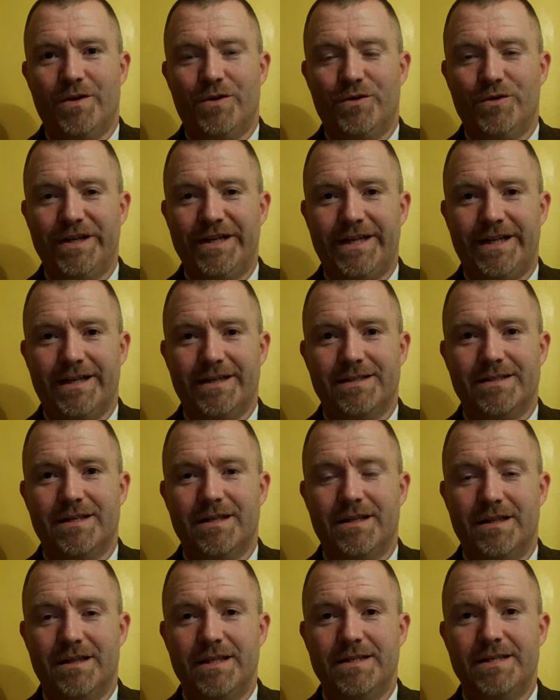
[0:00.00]

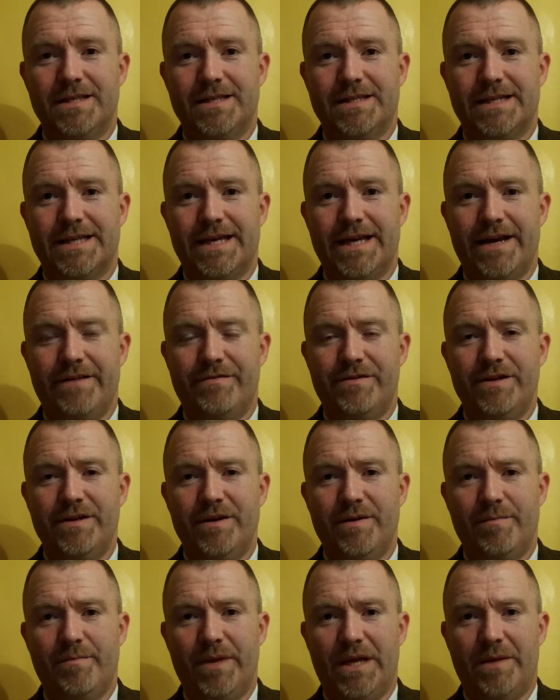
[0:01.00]
Greetings. This is
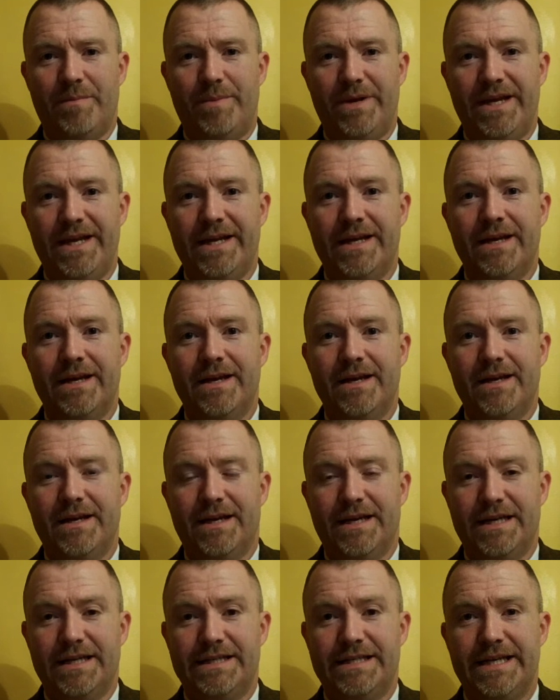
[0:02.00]
Kevin McPeak,
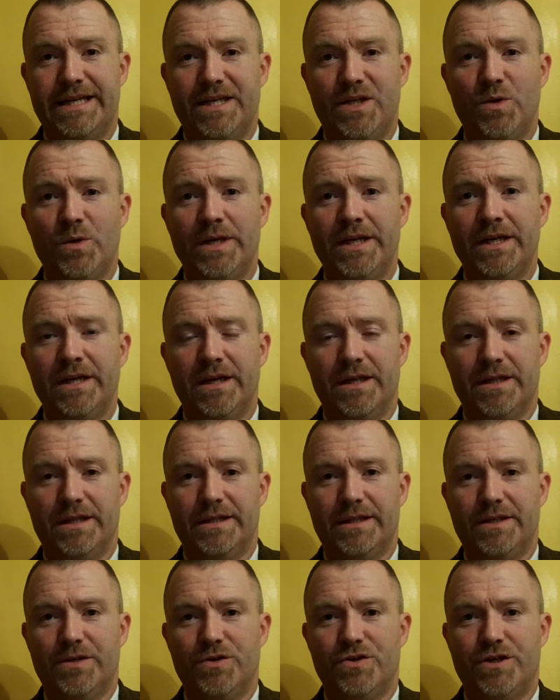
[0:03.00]
continuing the
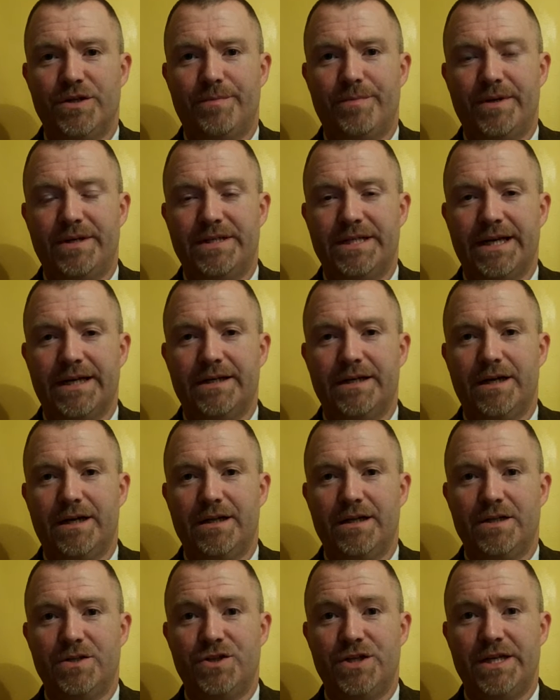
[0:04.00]
Leadership and
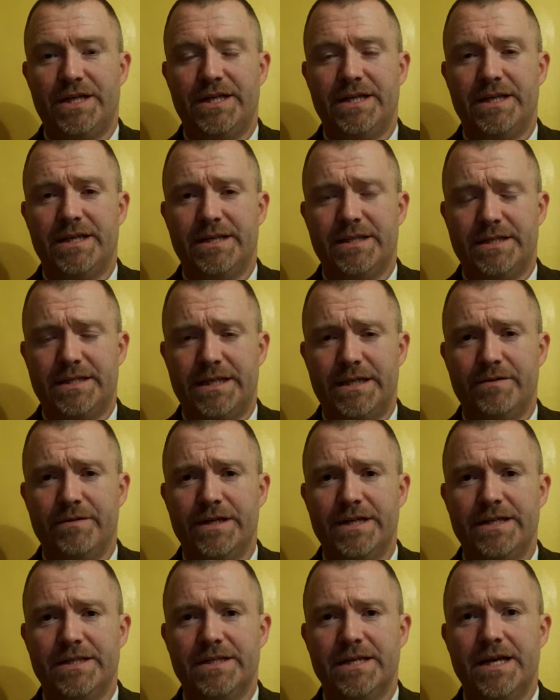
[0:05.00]
Technology
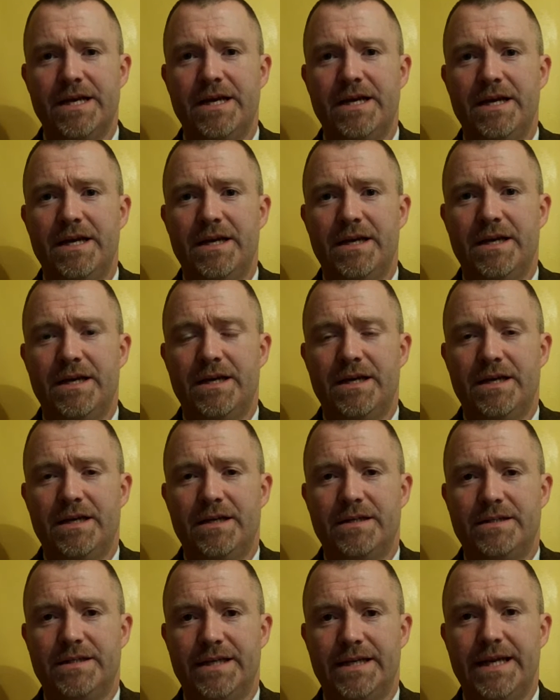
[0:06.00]
series.
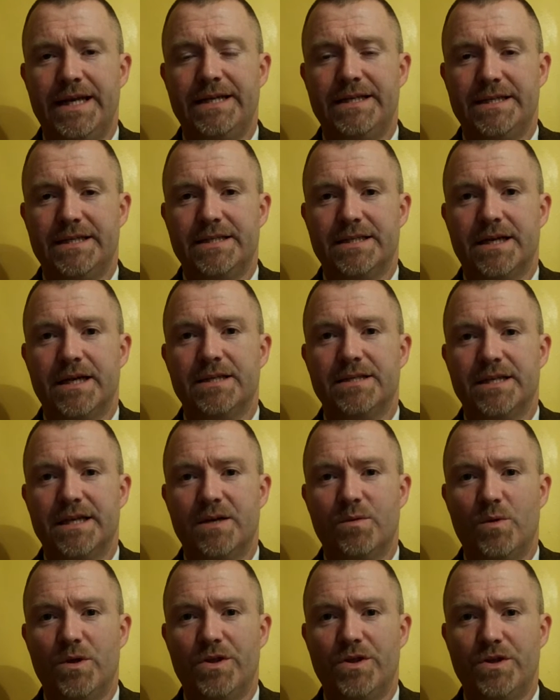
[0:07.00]
Today
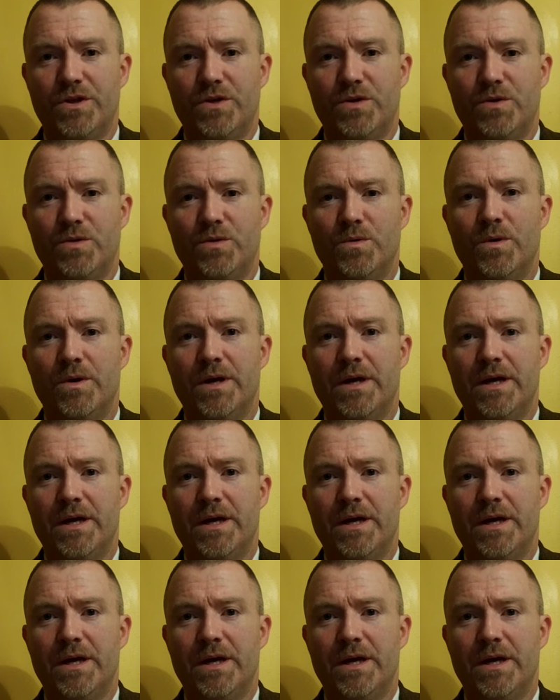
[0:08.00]
discussing with you